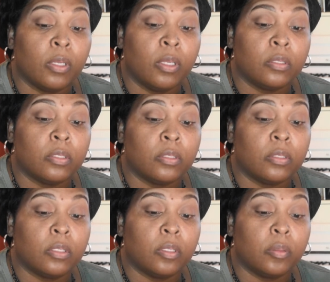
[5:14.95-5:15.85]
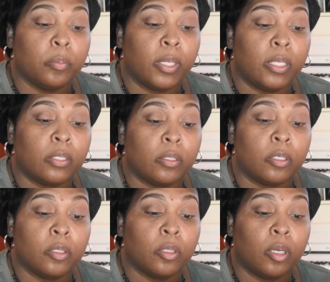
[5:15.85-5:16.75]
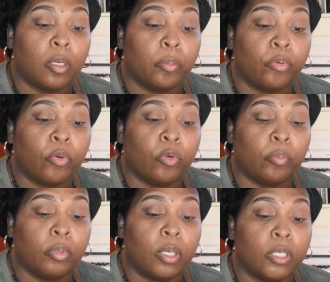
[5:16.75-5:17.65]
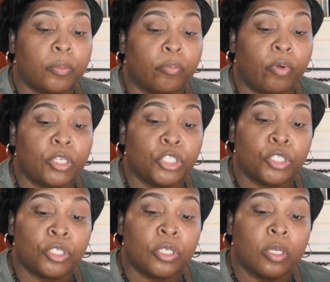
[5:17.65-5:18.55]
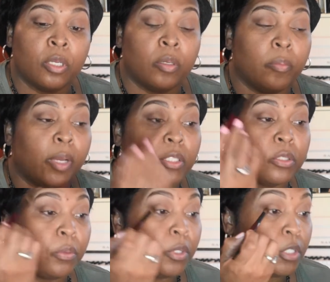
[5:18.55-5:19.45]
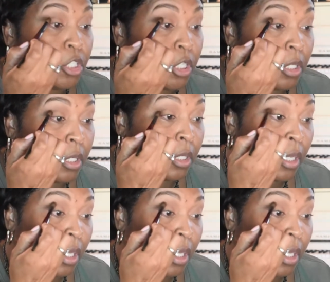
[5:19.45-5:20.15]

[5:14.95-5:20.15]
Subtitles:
This is the Blender Pro brush by Sonia G.